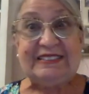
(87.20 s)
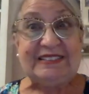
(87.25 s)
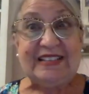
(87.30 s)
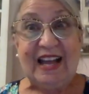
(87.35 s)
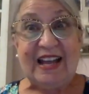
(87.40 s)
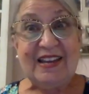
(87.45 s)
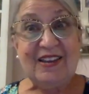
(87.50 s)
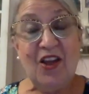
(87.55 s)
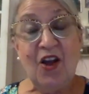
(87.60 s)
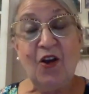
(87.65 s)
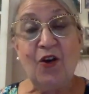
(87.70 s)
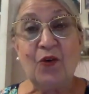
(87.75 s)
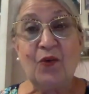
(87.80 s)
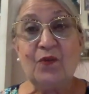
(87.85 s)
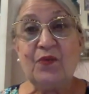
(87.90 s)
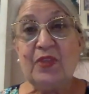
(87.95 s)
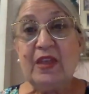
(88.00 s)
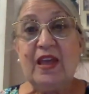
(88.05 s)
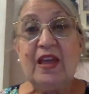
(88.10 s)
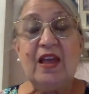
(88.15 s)
I know.
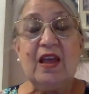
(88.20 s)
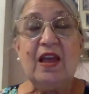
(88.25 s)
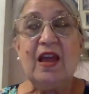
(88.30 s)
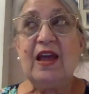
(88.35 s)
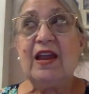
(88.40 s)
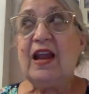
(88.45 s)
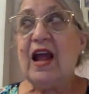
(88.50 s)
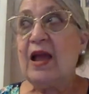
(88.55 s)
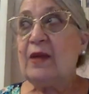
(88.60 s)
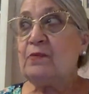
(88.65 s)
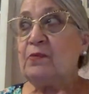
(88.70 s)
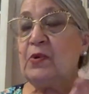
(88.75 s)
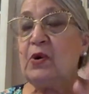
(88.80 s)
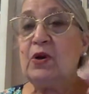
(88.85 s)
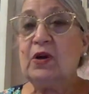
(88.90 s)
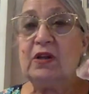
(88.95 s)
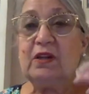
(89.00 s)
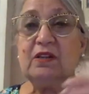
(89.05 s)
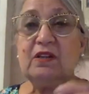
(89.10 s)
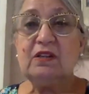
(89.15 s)
And I
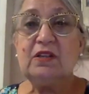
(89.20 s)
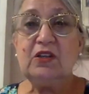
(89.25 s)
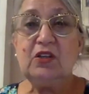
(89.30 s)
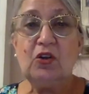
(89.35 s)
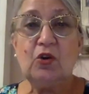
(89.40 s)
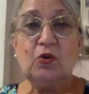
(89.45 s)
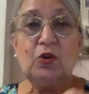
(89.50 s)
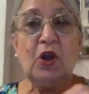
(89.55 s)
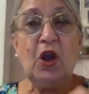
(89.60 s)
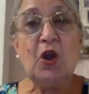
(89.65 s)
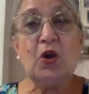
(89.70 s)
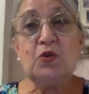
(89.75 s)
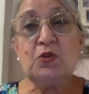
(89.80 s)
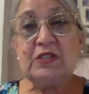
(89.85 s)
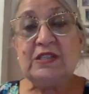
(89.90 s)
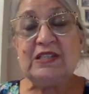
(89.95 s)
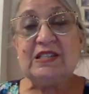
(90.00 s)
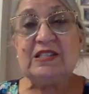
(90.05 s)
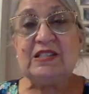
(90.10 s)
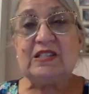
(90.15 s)
put,
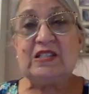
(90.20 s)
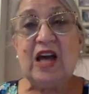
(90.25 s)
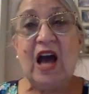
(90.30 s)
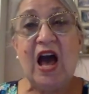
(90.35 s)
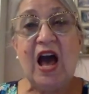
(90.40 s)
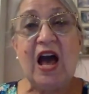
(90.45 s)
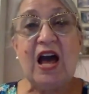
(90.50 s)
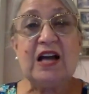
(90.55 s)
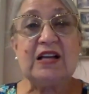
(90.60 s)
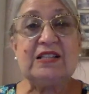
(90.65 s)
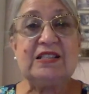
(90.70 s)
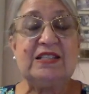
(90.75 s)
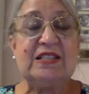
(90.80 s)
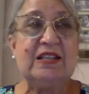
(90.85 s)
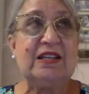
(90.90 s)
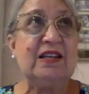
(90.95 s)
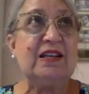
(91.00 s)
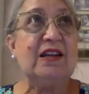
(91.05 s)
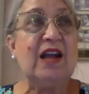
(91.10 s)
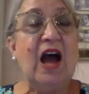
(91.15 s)
cozy socks
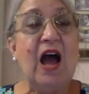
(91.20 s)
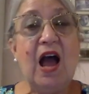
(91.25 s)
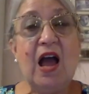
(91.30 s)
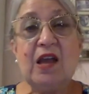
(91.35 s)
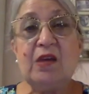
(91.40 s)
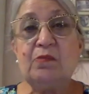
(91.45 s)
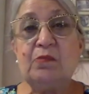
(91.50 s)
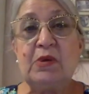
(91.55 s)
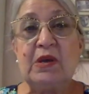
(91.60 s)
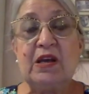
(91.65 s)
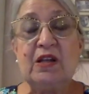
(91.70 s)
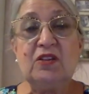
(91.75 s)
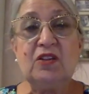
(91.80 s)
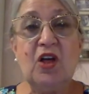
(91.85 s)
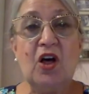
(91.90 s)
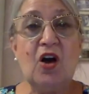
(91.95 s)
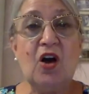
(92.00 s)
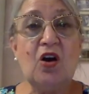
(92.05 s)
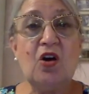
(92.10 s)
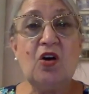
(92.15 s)
and an eye
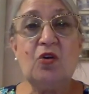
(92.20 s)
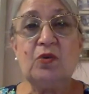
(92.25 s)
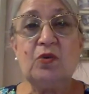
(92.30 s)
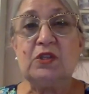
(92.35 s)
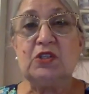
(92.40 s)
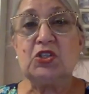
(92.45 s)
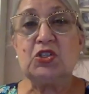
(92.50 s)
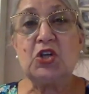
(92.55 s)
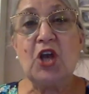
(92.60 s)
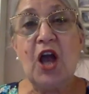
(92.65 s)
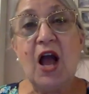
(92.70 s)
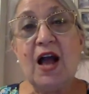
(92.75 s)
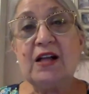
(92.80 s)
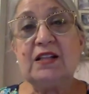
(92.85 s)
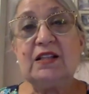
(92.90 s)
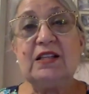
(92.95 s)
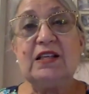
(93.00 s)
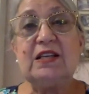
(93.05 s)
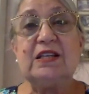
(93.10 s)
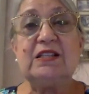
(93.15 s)
pillow and
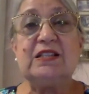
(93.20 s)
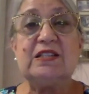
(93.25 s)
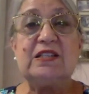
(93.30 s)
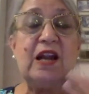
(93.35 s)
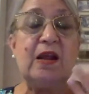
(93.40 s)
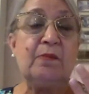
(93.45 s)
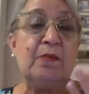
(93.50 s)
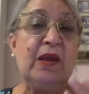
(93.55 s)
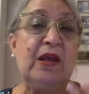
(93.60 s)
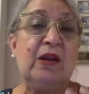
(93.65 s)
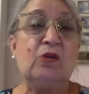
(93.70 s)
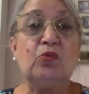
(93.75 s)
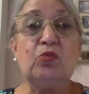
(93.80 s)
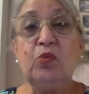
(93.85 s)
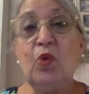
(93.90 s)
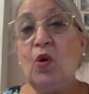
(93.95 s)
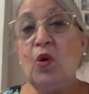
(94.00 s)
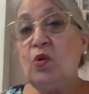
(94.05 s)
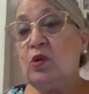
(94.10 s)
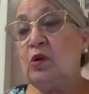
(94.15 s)
chocolates, and I made a
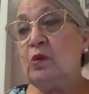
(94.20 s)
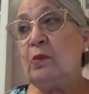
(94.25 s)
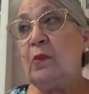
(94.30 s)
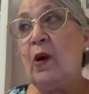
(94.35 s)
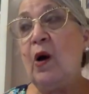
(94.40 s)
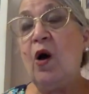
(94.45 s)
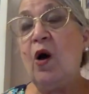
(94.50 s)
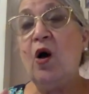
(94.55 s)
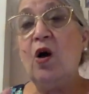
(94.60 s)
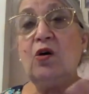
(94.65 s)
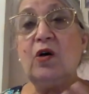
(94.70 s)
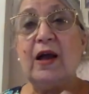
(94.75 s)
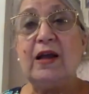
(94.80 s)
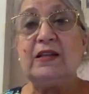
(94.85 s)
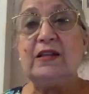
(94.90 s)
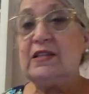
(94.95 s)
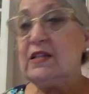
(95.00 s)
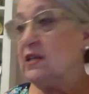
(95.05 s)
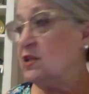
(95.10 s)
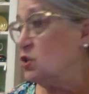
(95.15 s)
roller ball. I
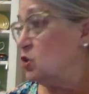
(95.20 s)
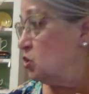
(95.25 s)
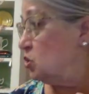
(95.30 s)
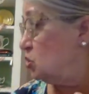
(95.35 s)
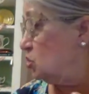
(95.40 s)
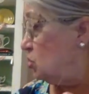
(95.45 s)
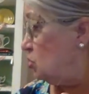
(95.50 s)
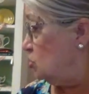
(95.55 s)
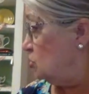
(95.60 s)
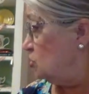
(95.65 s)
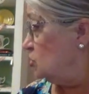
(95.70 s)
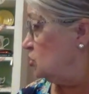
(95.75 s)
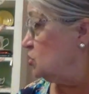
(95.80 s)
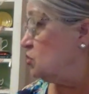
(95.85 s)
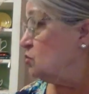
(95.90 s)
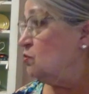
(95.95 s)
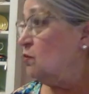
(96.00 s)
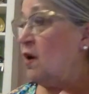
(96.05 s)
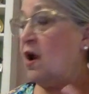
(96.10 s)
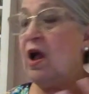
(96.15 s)
did a sugar
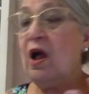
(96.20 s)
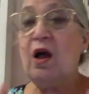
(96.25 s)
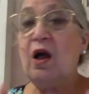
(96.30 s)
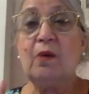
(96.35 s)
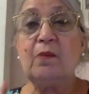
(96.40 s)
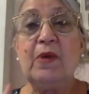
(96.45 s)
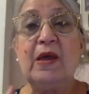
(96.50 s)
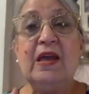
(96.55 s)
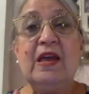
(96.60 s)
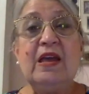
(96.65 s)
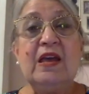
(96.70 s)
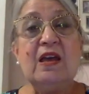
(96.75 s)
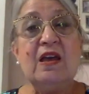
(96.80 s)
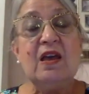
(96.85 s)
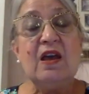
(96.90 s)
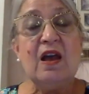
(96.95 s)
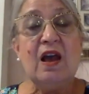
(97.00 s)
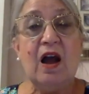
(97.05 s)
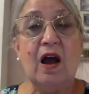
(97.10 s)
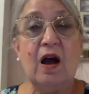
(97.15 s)
scrub
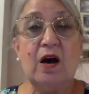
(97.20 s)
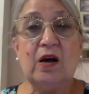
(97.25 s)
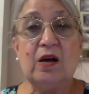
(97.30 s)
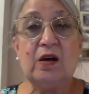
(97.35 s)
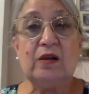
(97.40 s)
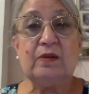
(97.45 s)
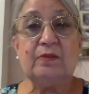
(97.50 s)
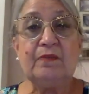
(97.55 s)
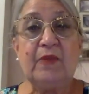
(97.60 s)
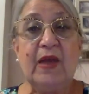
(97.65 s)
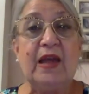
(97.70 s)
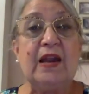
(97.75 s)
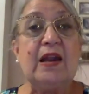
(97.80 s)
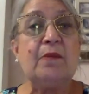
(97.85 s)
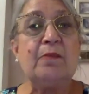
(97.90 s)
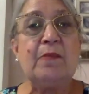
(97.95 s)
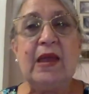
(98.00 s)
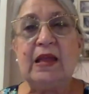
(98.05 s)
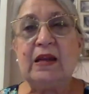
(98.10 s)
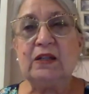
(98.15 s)
and I
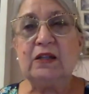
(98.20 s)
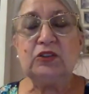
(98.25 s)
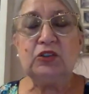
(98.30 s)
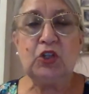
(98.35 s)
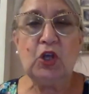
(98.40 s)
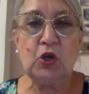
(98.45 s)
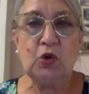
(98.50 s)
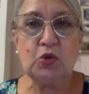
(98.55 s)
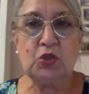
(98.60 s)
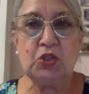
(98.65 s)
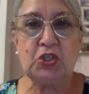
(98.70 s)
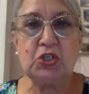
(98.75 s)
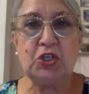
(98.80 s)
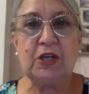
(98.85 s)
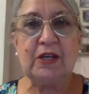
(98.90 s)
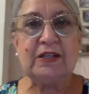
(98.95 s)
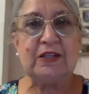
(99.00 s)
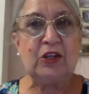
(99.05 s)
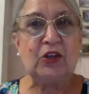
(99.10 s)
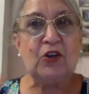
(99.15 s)
made a
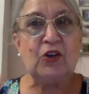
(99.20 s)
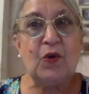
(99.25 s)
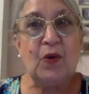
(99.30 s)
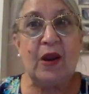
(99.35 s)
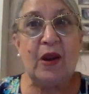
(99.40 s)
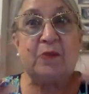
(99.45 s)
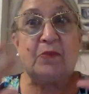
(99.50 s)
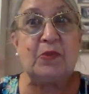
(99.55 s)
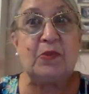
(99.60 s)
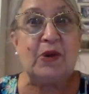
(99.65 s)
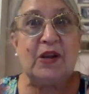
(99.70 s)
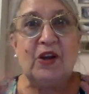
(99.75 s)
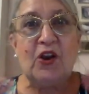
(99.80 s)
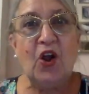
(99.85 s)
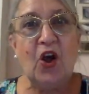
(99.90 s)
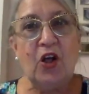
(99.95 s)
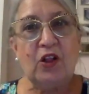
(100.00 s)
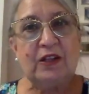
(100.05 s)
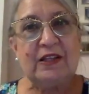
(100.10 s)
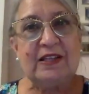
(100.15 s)
lotion, and I put it
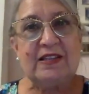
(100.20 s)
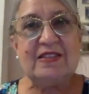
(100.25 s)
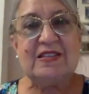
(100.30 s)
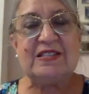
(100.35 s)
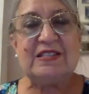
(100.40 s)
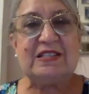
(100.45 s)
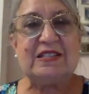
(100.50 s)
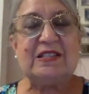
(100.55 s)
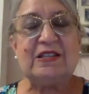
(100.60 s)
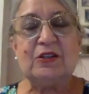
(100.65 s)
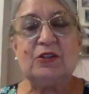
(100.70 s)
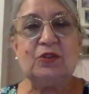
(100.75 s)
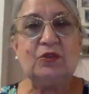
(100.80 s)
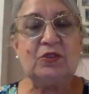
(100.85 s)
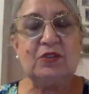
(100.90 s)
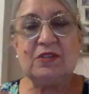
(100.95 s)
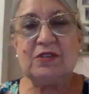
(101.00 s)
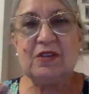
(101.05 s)
all in this little,